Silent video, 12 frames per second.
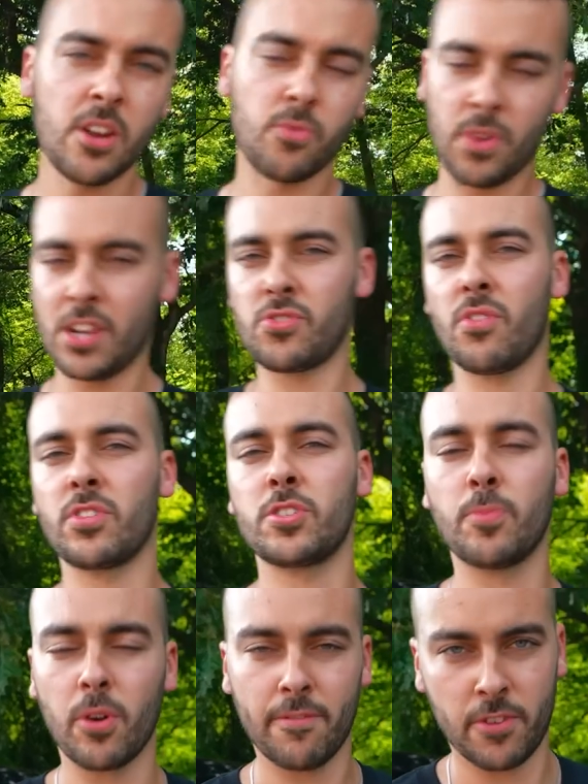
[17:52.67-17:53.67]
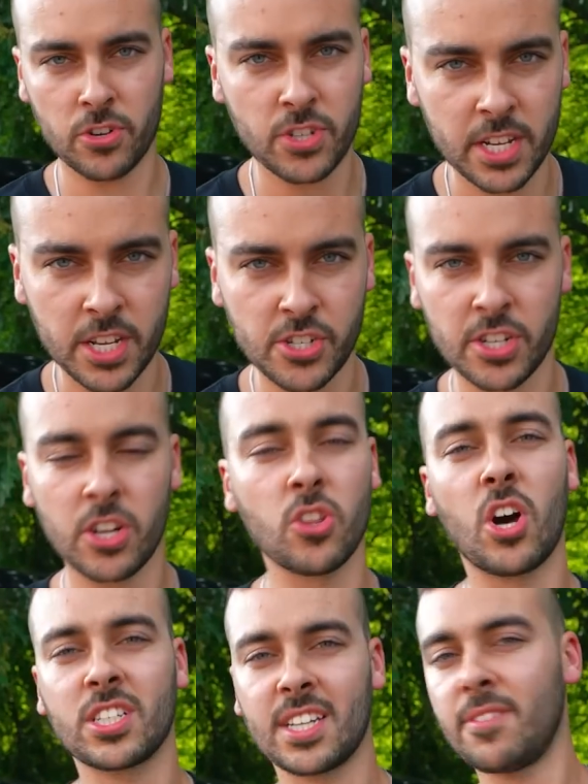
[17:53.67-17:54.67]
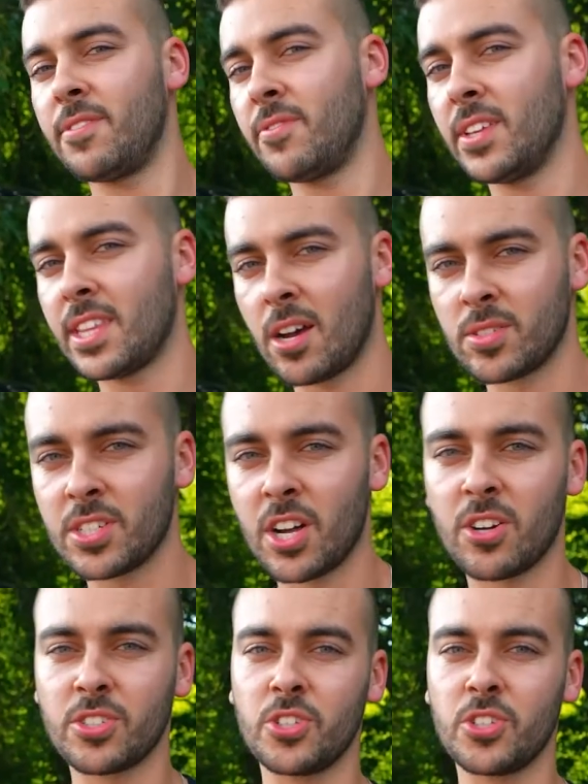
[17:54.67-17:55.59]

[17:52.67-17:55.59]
Range Rover Sport First Edition alongside $50,000,